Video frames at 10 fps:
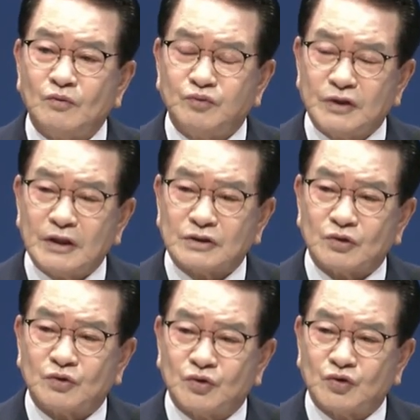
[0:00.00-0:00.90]
Did he
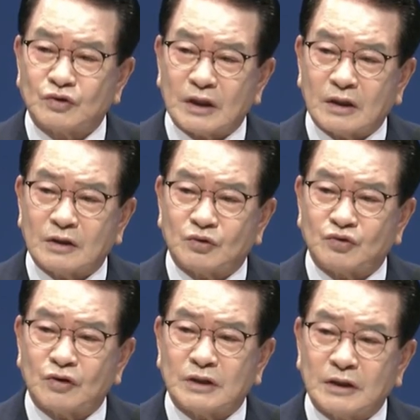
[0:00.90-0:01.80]
graduate
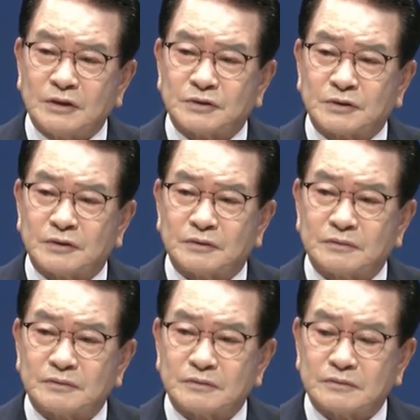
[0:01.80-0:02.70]
from a
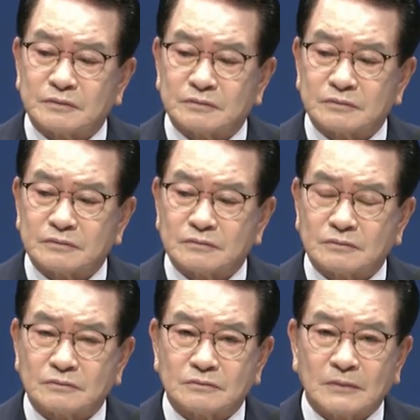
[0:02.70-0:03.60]
prestigious
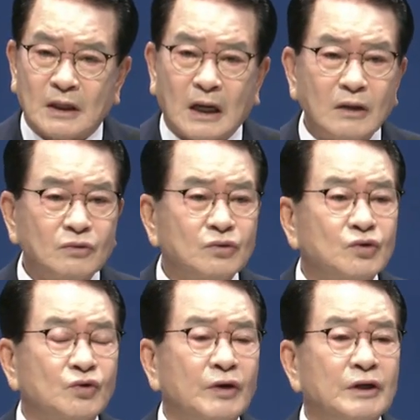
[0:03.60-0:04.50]
college,
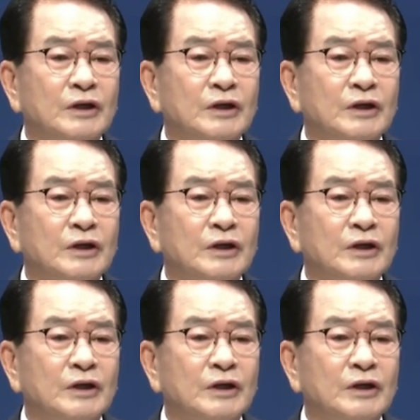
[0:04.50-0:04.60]
university?